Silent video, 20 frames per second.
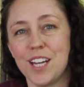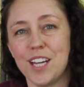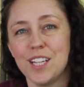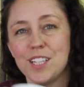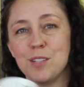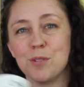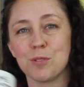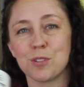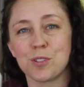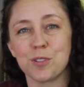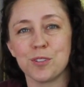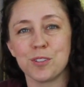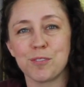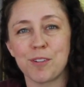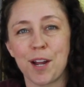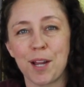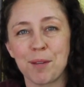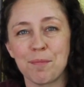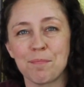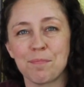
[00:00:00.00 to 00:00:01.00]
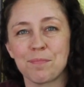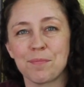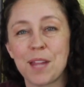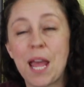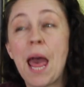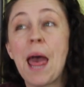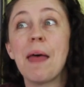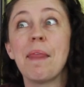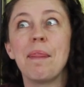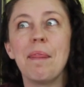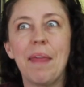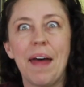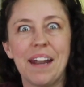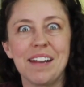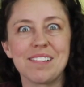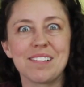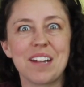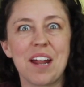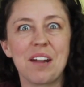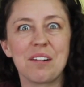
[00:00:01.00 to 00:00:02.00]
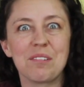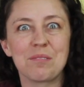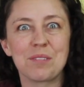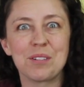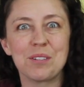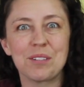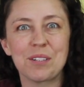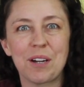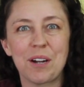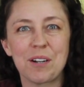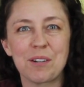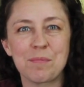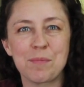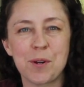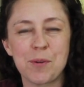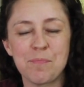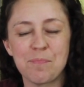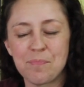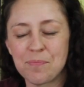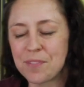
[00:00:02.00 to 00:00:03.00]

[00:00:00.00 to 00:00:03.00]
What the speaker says: you were totally right. That is not a real cardamom.